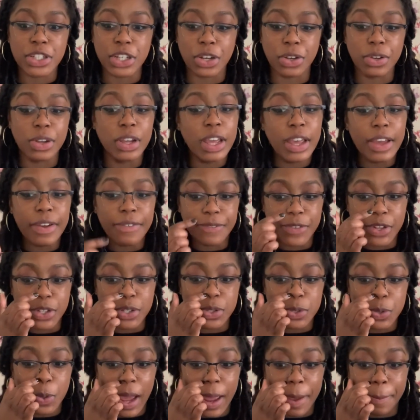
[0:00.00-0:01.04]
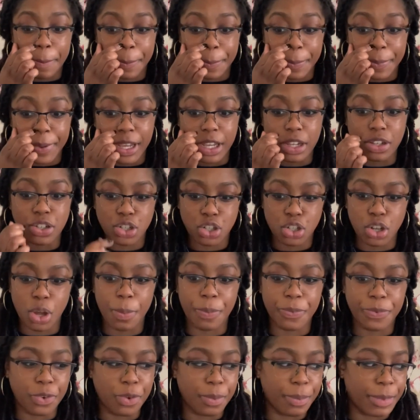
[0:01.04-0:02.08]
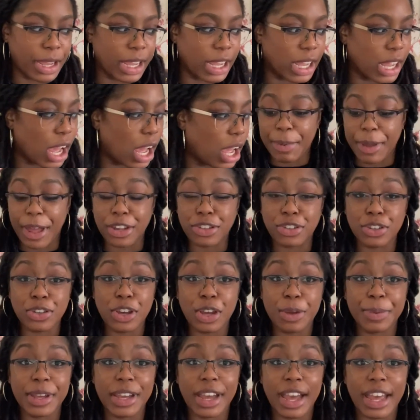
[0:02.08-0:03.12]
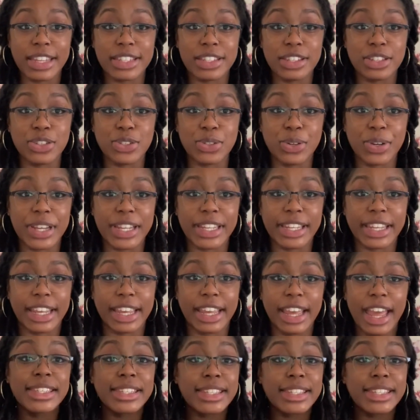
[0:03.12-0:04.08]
So this was quite a big shop for me, but I do hope you guys enjoyed it.